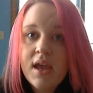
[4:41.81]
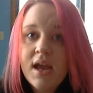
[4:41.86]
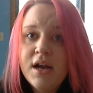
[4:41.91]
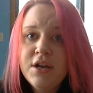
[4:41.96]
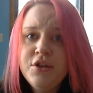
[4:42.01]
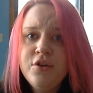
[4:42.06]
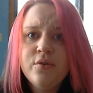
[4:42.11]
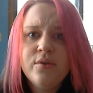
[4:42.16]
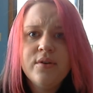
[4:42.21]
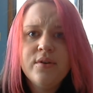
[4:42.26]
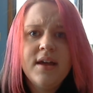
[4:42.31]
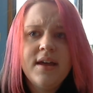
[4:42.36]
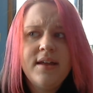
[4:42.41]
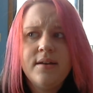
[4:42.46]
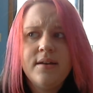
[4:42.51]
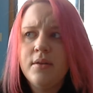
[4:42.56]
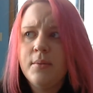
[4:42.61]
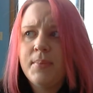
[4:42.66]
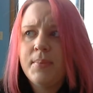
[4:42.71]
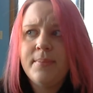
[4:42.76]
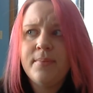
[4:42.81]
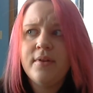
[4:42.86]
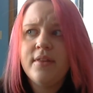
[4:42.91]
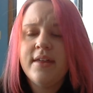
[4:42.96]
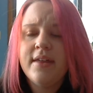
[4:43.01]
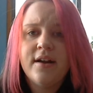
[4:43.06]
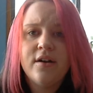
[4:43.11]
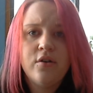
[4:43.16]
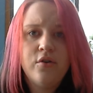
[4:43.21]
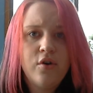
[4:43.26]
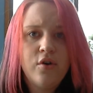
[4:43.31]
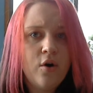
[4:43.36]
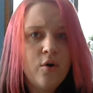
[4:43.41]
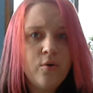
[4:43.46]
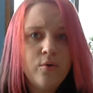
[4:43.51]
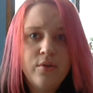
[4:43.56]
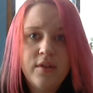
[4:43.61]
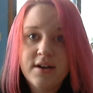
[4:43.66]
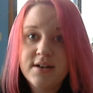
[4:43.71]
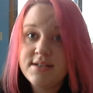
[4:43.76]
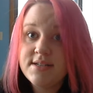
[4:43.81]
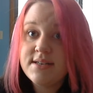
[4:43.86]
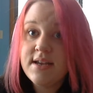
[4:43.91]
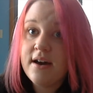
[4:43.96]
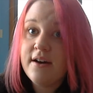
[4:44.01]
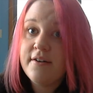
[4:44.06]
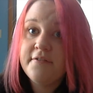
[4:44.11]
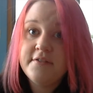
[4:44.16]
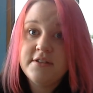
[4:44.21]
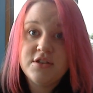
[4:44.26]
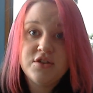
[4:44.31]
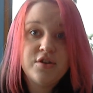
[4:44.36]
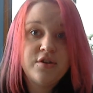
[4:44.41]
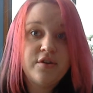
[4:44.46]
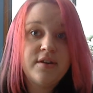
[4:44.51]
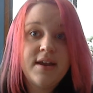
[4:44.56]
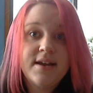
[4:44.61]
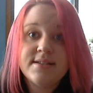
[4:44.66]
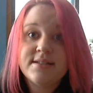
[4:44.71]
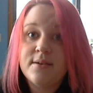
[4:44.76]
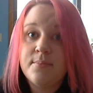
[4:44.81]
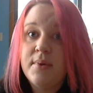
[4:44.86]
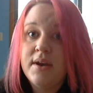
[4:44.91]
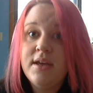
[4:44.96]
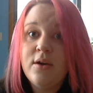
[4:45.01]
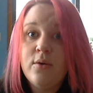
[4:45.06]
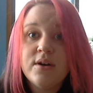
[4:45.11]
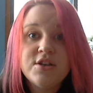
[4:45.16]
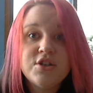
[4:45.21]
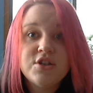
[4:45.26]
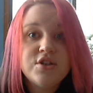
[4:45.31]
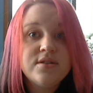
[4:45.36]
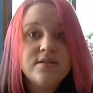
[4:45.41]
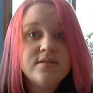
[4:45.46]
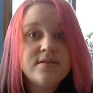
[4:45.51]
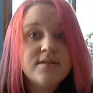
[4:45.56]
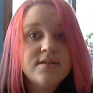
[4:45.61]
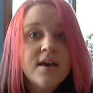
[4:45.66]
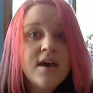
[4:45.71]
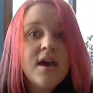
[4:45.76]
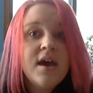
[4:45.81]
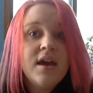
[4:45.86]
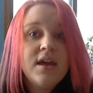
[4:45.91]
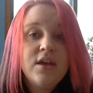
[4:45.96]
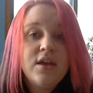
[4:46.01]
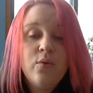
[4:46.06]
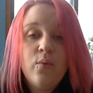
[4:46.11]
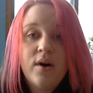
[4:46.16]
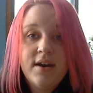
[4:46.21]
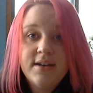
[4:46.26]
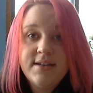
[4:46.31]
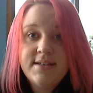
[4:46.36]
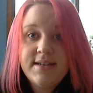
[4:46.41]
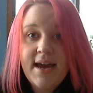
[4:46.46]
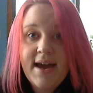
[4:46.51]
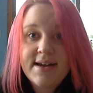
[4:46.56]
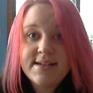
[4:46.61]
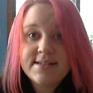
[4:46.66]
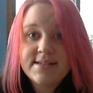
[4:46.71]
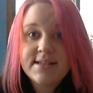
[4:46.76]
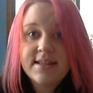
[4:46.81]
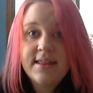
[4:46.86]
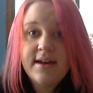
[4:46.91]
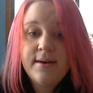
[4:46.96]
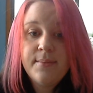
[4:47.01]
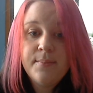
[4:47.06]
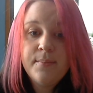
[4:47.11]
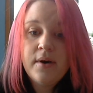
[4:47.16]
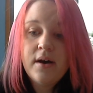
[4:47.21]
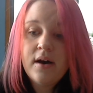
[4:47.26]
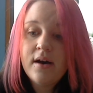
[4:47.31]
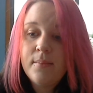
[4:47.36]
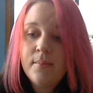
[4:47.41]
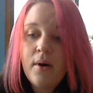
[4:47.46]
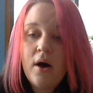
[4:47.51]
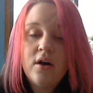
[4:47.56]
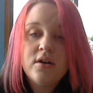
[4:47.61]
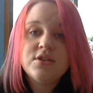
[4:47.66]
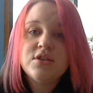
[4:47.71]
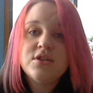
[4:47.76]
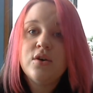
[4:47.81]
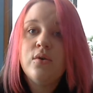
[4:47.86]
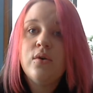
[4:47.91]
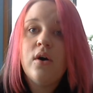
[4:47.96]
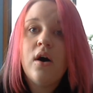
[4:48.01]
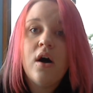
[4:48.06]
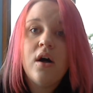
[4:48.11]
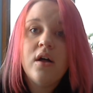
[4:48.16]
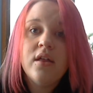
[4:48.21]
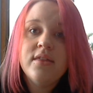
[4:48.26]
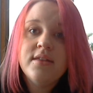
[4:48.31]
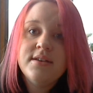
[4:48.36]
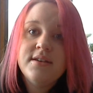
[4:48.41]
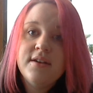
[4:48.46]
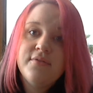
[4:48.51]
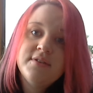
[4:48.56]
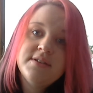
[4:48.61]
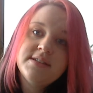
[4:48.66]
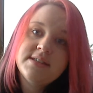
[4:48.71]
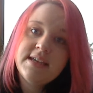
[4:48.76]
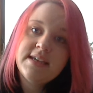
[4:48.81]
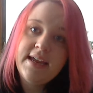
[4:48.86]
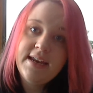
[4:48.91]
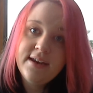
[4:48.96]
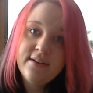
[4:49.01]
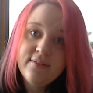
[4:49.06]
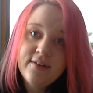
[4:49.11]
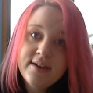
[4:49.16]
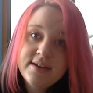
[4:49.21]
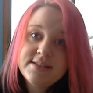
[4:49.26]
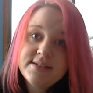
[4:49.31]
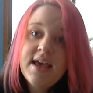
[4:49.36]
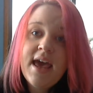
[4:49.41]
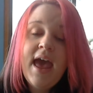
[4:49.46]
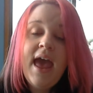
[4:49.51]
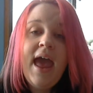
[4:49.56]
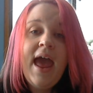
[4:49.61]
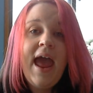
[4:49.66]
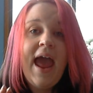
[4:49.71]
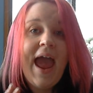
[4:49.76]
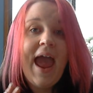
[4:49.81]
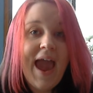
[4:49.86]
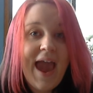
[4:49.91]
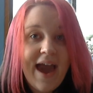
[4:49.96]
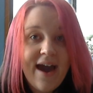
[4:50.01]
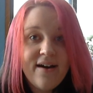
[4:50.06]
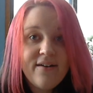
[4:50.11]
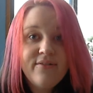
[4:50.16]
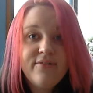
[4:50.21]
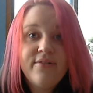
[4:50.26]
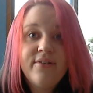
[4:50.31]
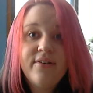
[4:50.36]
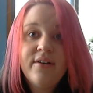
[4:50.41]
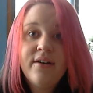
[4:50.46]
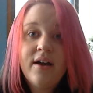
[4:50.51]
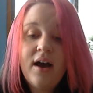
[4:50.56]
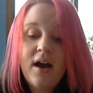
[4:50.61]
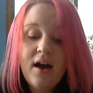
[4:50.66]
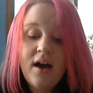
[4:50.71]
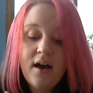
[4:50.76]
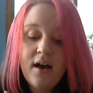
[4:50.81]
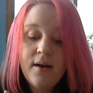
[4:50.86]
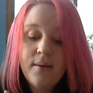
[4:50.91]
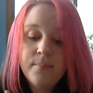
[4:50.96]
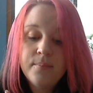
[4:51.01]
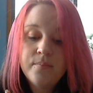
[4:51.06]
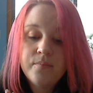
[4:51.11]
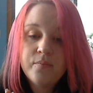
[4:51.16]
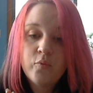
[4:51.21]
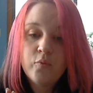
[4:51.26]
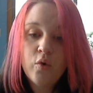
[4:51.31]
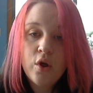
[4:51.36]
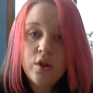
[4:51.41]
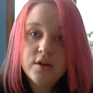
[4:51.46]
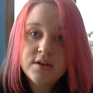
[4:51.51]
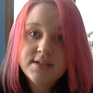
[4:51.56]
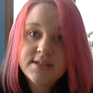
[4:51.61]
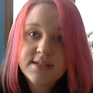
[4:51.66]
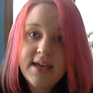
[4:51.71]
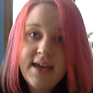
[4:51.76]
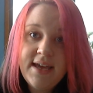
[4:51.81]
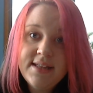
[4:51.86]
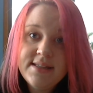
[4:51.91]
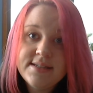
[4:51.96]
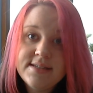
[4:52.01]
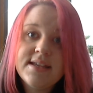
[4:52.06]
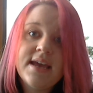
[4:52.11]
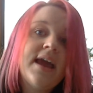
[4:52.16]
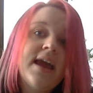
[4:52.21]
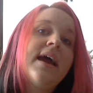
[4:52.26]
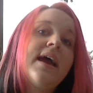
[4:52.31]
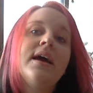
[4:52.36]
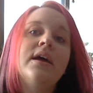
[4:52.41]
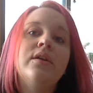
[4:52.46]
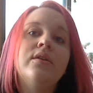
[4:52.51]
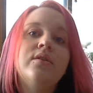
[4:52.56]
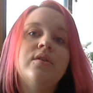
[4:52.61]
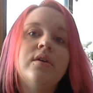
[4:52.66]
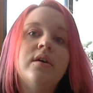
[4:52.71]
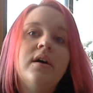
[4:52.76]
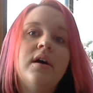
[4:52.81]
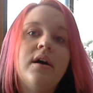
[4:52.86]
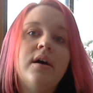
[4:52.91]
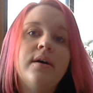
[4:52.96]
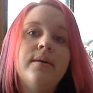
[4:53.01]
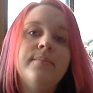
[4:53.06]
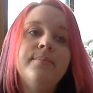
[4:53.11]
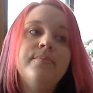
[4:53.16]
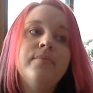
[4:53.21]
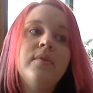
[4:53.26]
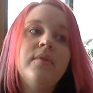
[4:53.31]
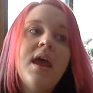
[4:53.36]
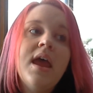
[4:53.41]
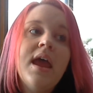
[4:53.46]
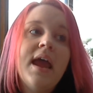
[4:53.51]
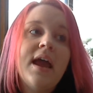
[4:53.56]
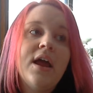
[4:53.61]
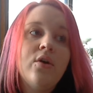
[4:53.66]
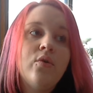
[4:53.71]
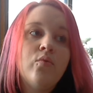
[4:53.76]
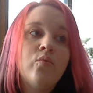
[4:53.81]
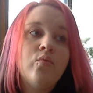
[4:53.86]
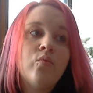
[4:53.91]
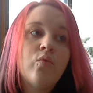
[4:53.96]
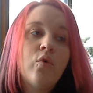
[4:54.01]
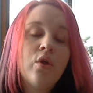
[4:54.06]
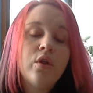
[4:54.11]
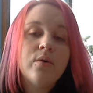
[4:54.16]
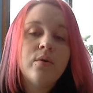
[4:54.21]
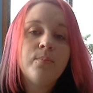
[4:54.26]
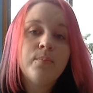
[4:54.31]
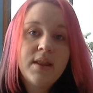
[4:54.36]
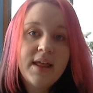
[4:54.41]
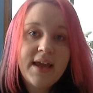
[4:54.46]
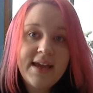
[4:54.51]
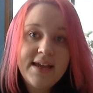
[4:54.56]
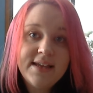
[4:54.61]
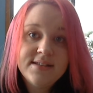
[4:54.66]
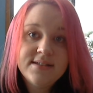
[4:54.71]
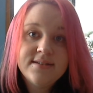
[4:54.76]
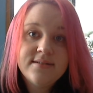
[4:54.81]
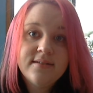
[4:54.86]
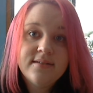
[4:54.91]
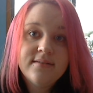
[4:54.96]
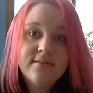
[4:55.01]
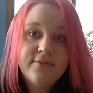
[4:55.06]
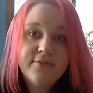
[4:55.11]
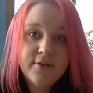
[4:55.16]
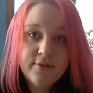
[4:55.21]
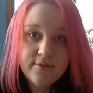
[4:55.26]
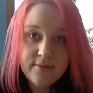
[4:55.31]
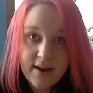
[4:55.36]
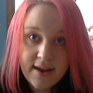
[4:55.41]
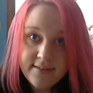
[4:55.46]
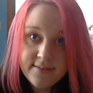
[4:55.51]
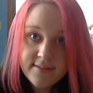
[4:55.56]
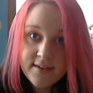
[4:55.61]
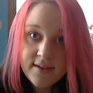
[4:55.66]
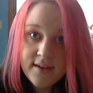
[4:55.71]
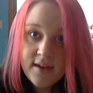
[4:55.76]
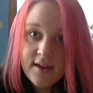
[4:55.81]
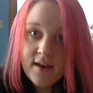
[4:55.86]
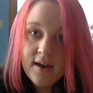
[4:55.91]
And the people there know their stuff, and so you can ask them any questions you wanted to ask them. Also, all the different skating rinks have roller skates and roller blades for rent.